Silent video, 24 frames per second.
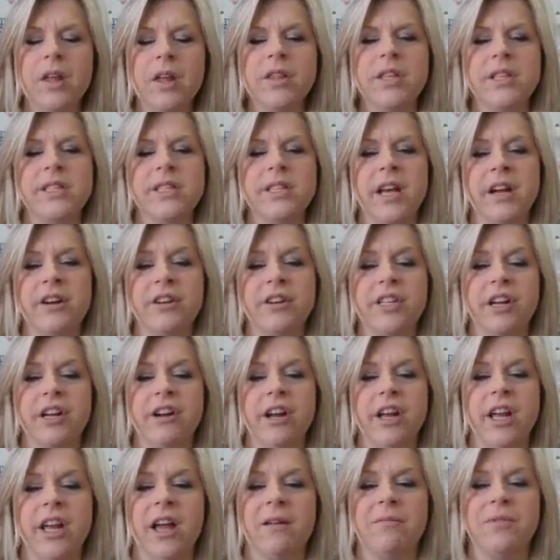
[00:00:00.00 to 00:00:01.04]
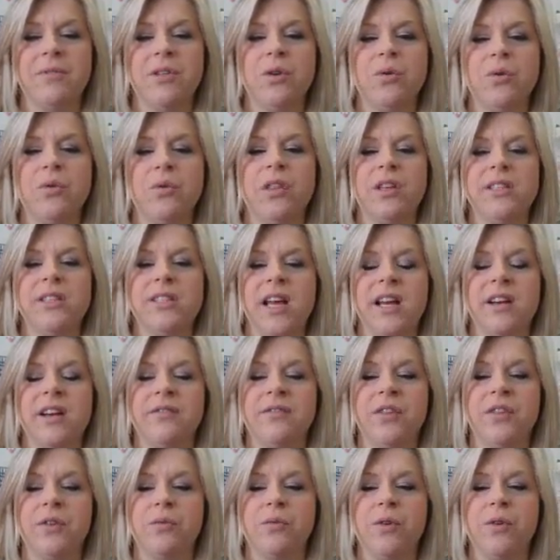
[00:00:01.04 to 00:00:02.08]
The secretary kept to the side
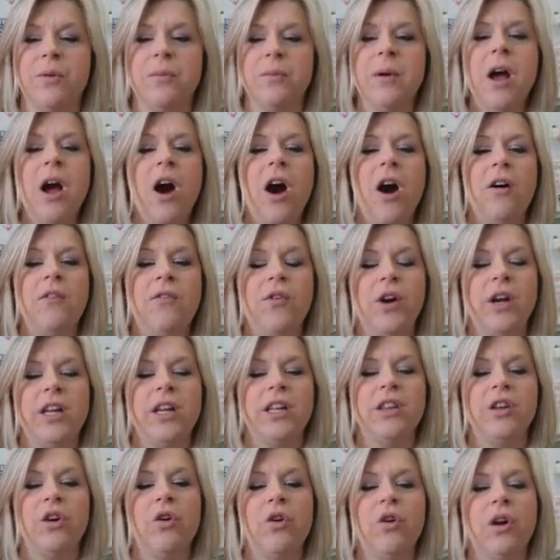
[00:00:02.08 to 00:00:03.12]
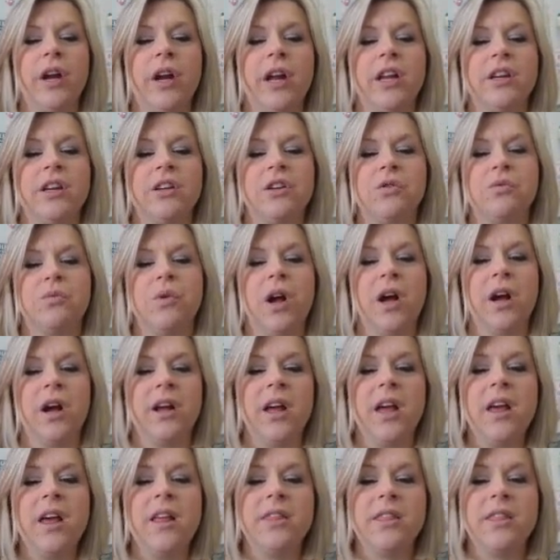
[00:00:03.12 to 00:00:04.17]
of the room, avoiding the Oriental rug
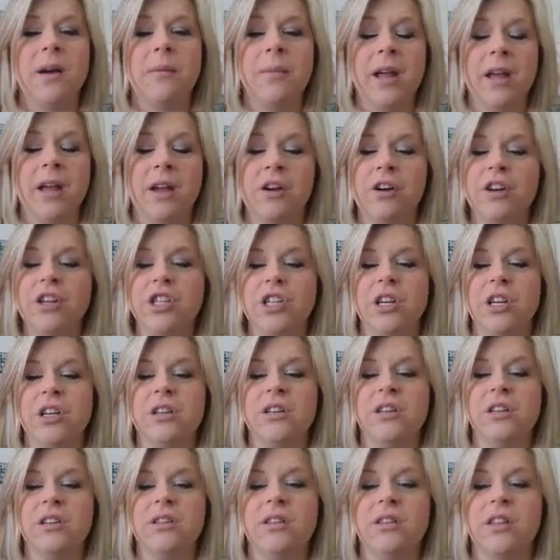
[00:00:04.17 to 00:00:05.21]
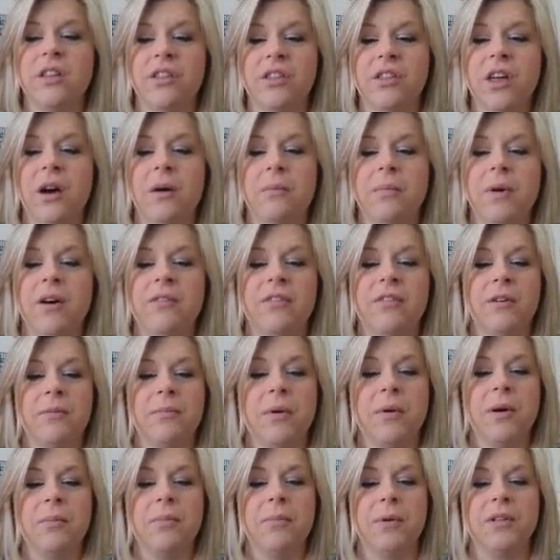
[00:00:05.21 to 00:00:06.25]
that might cushion the thump of her
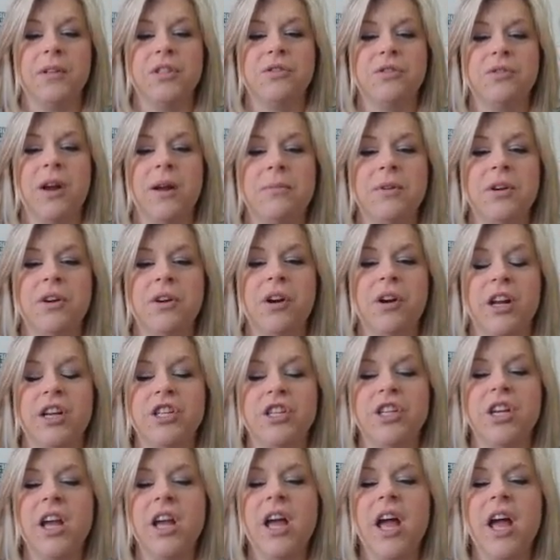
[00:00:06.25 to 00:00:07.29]
purple striped crutch